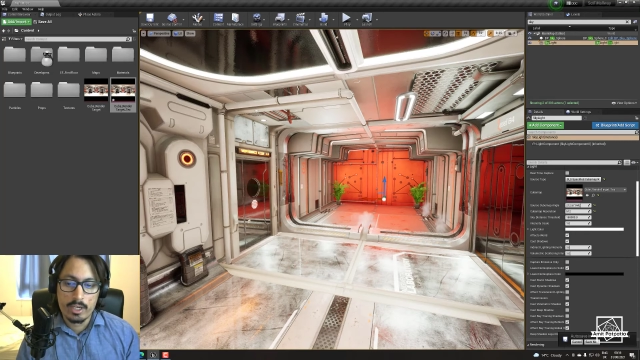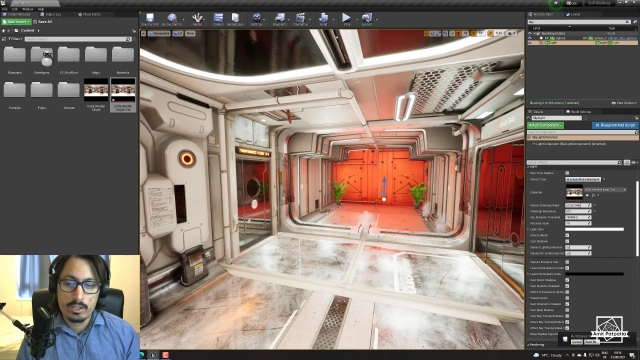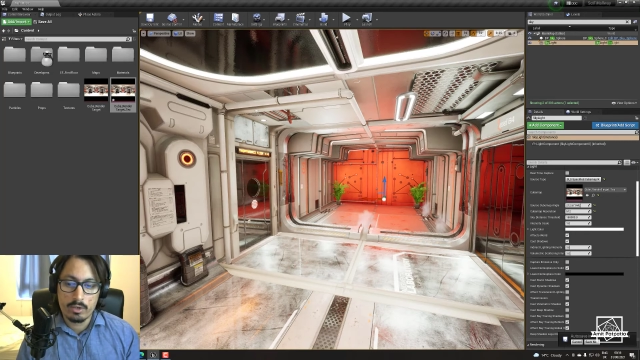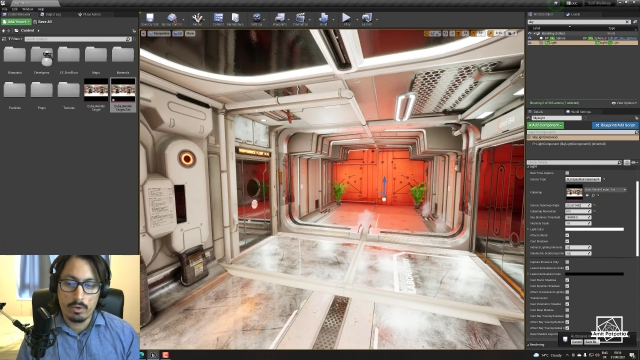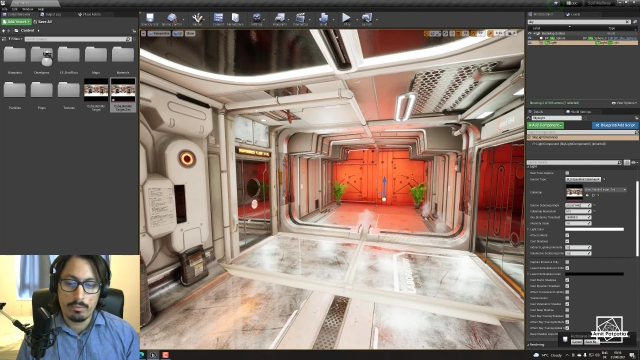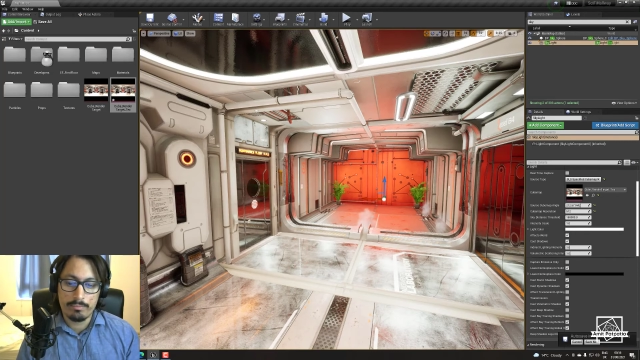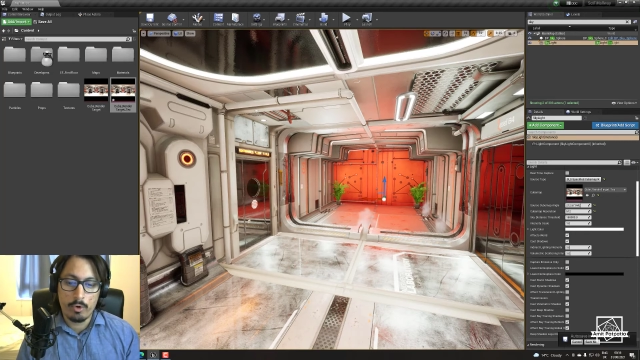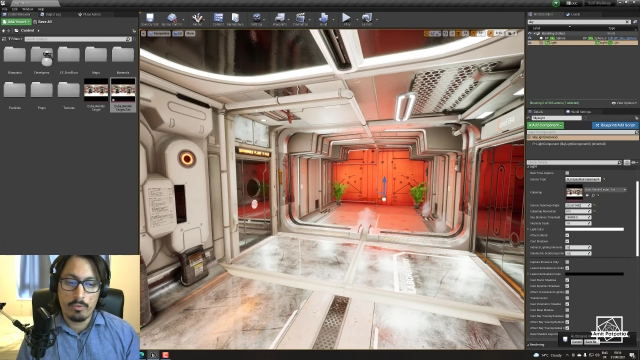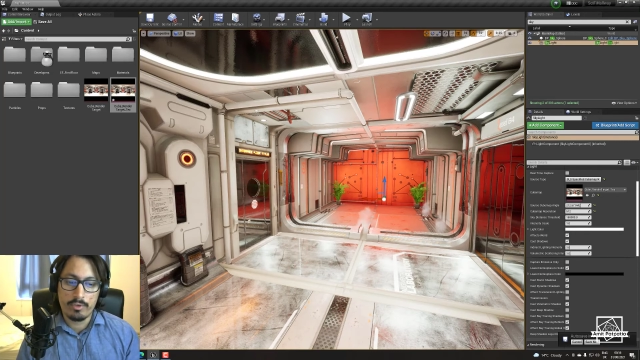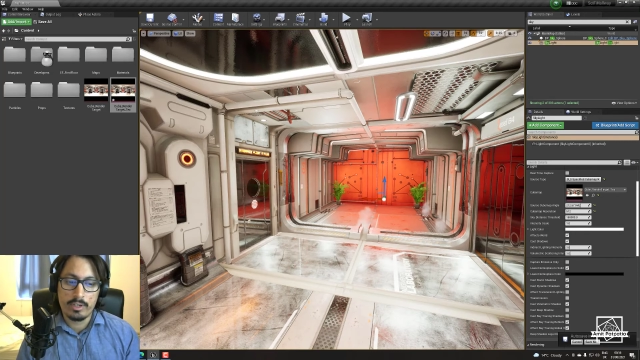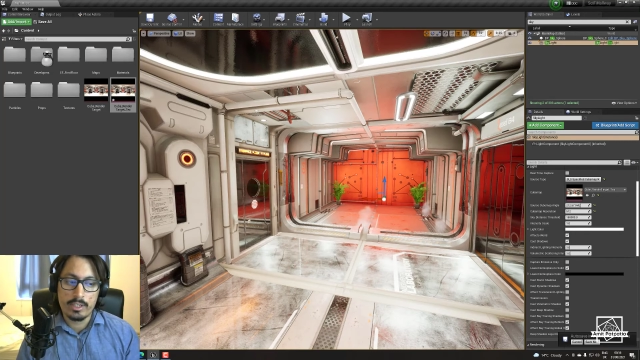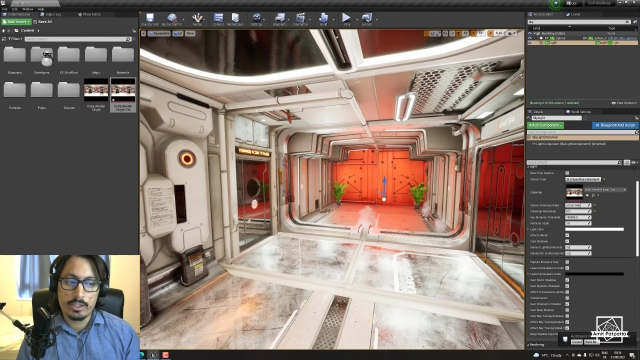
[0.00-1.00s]
so
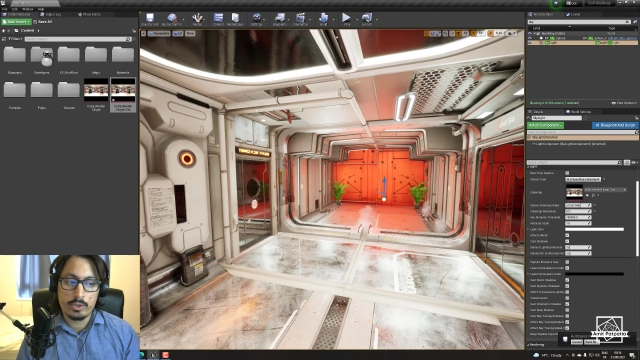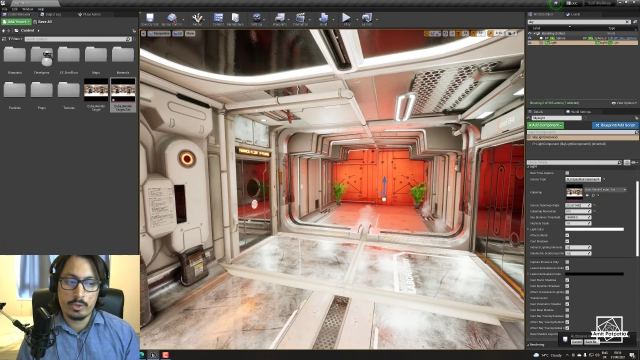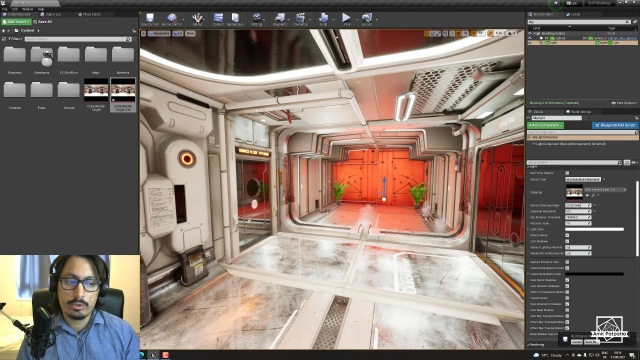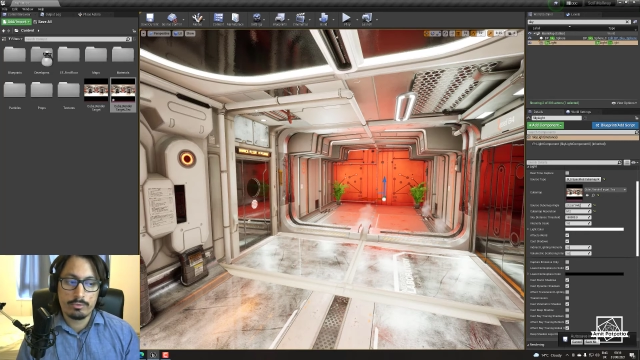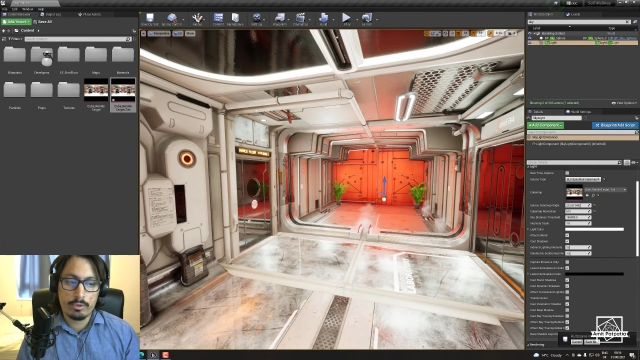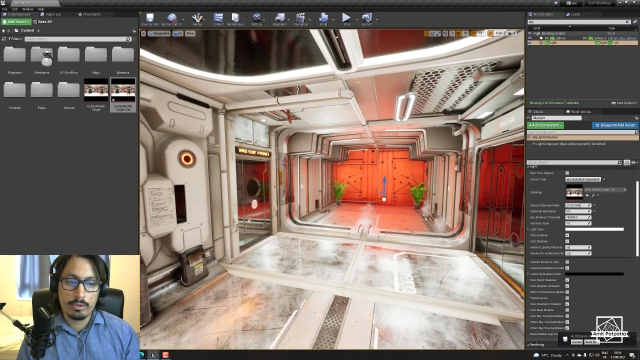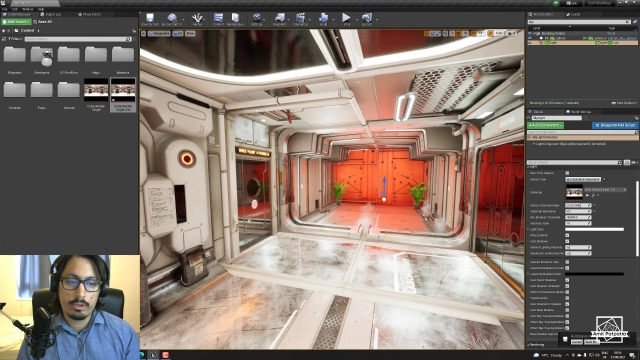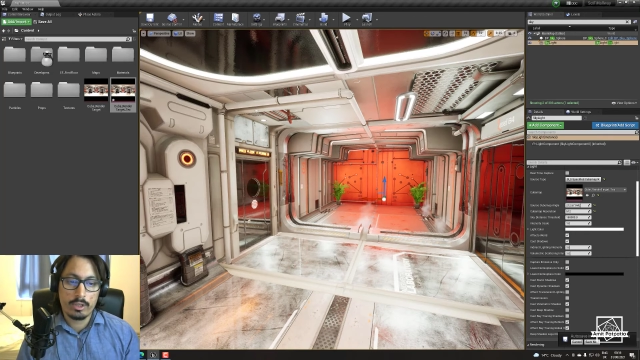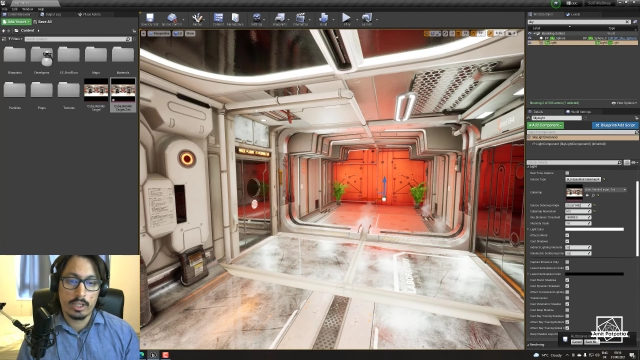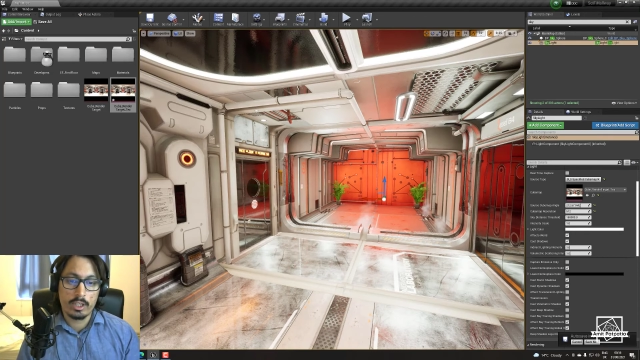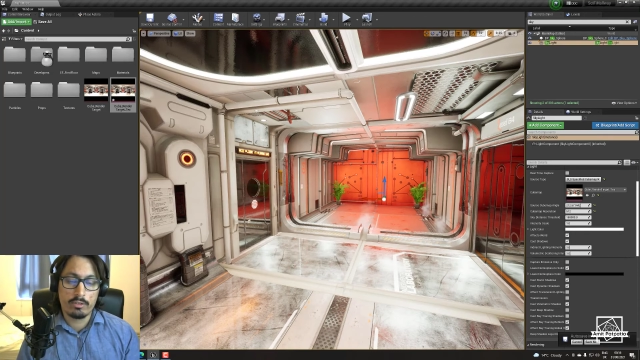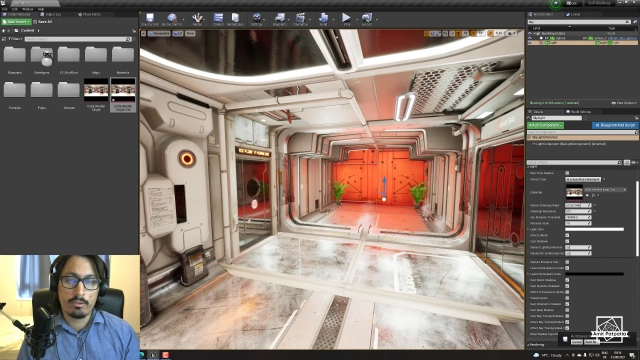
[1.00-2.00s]
hopefully that's useful
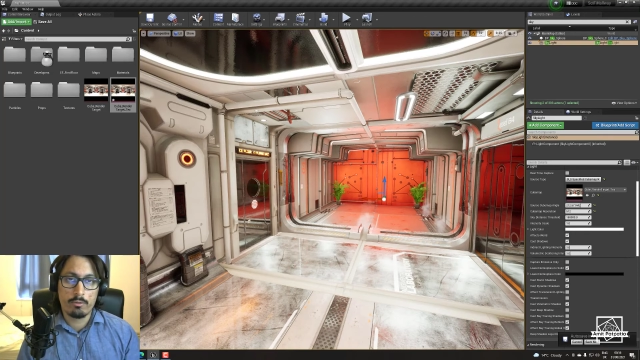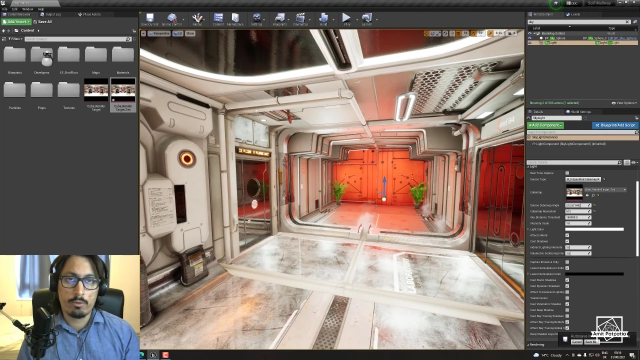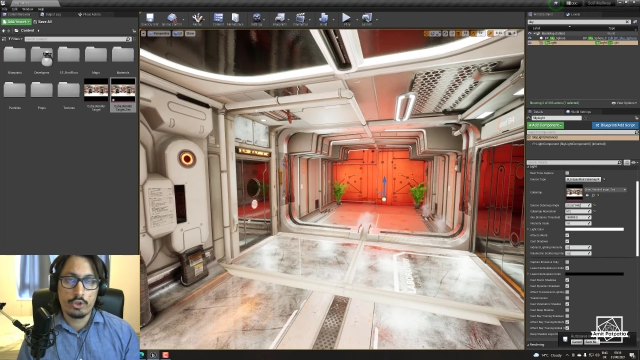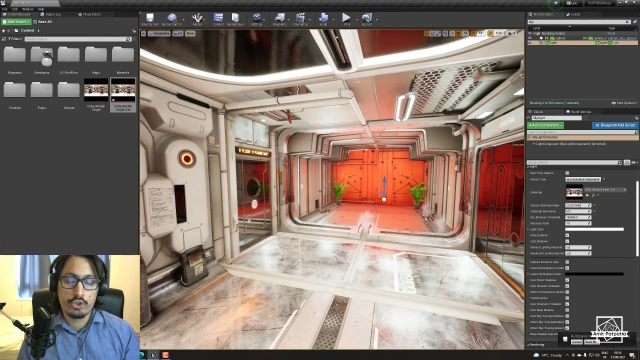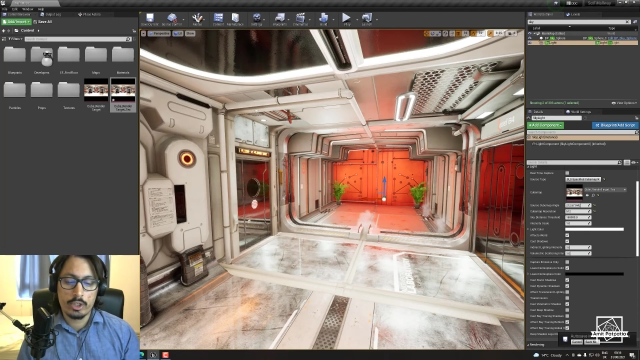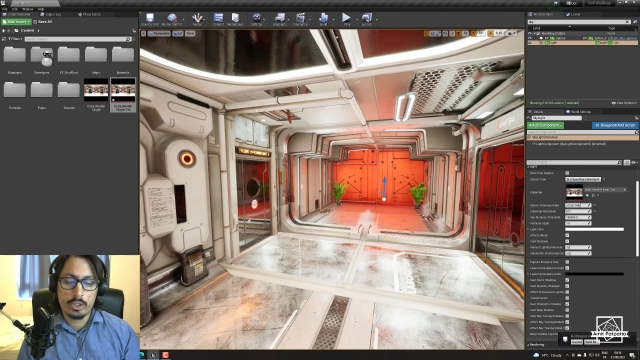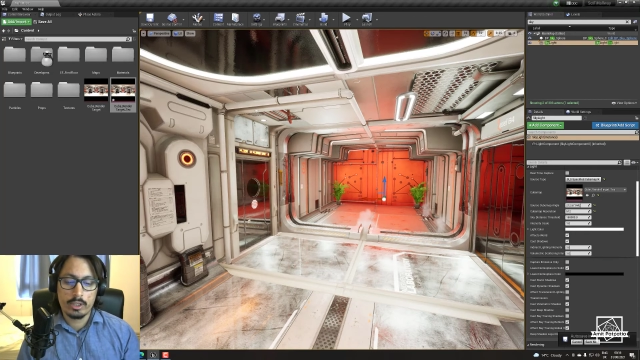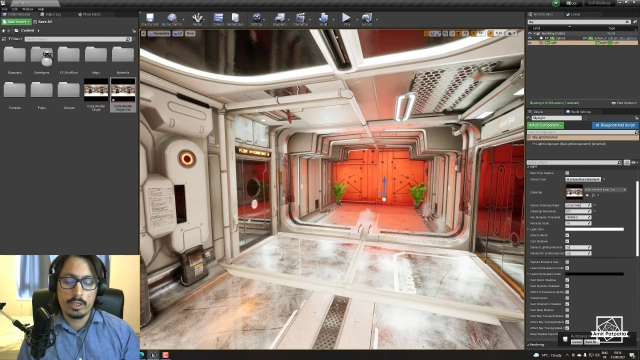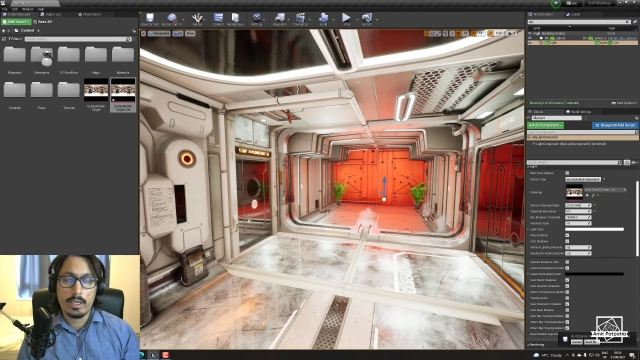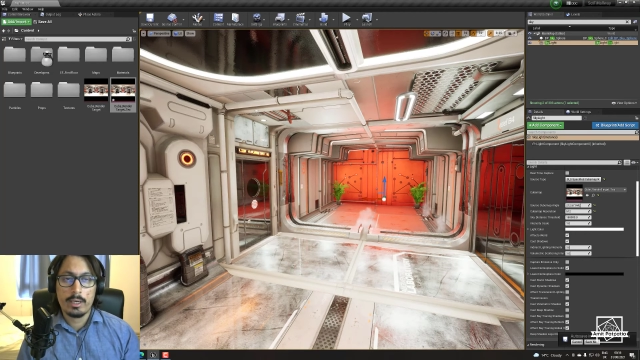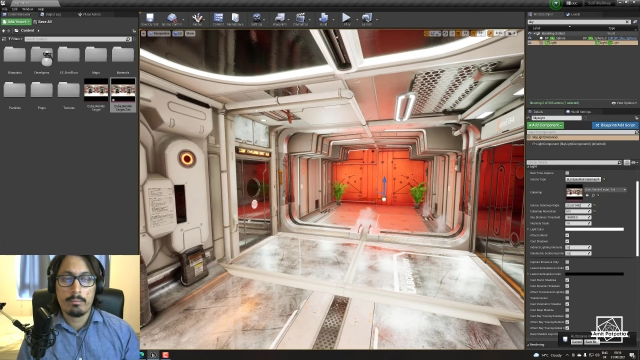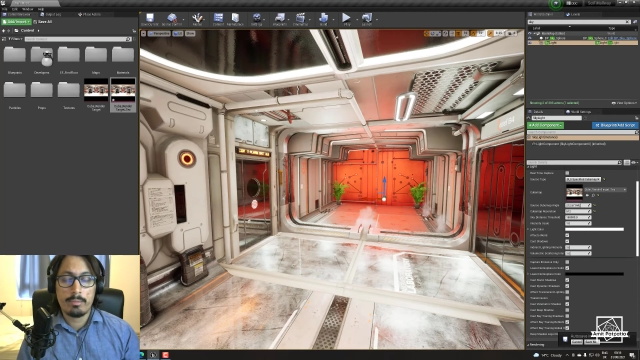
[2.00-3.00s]
thank you for watching
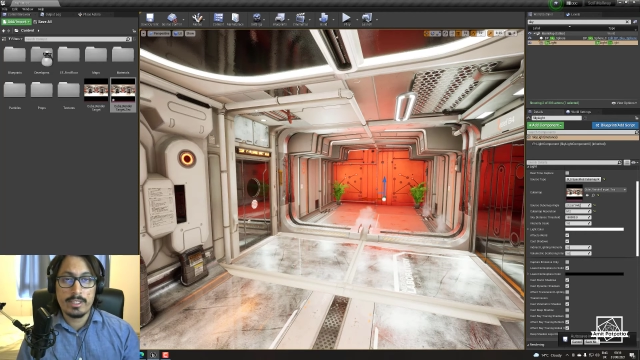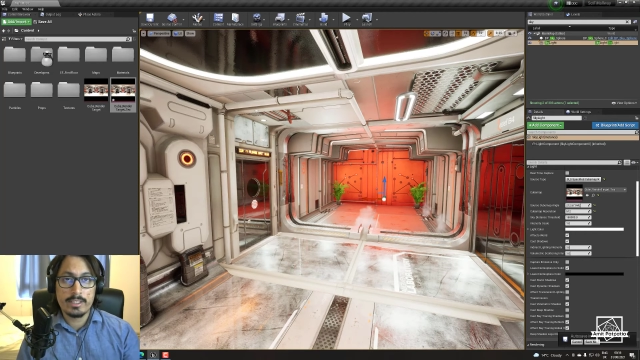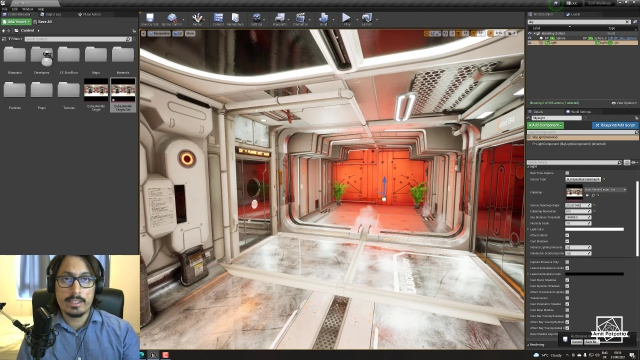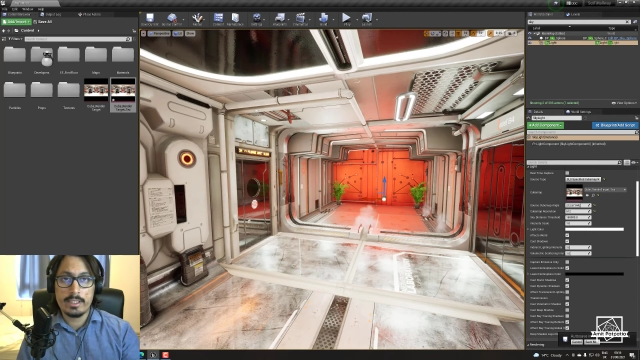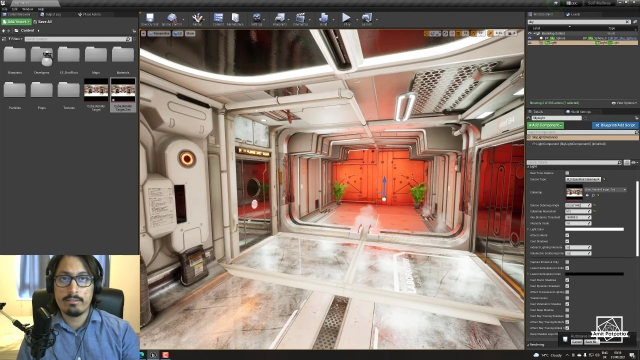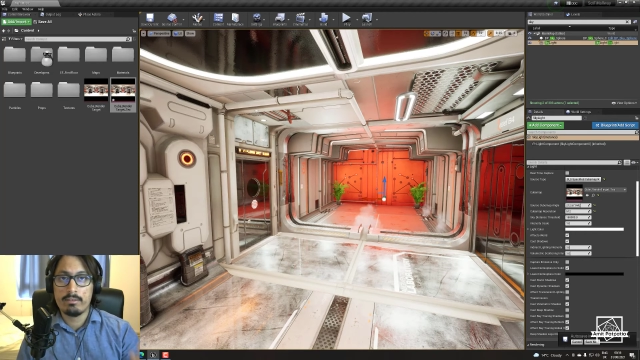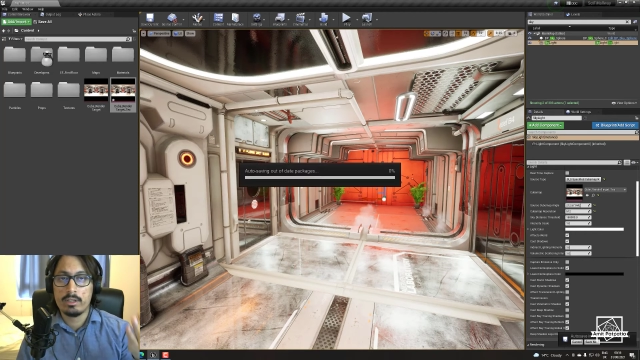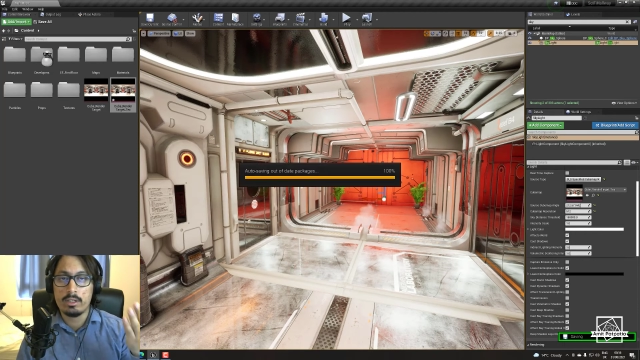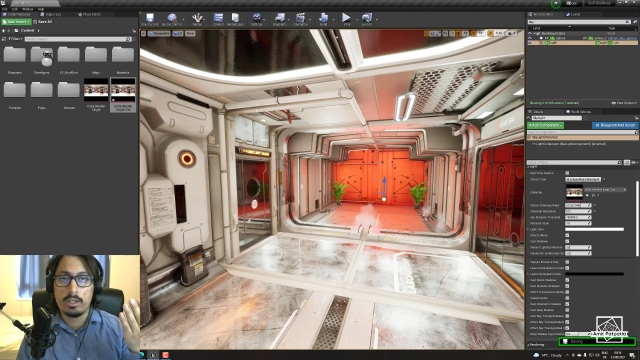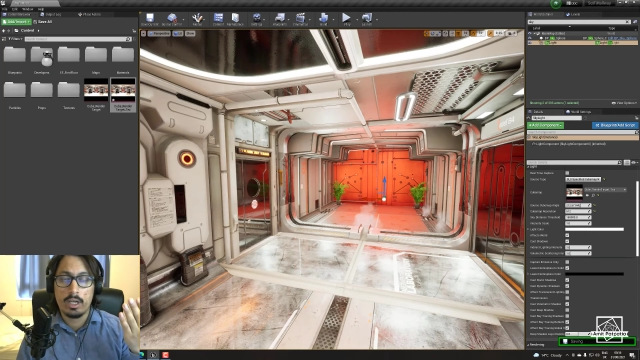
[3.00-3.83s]
please leave a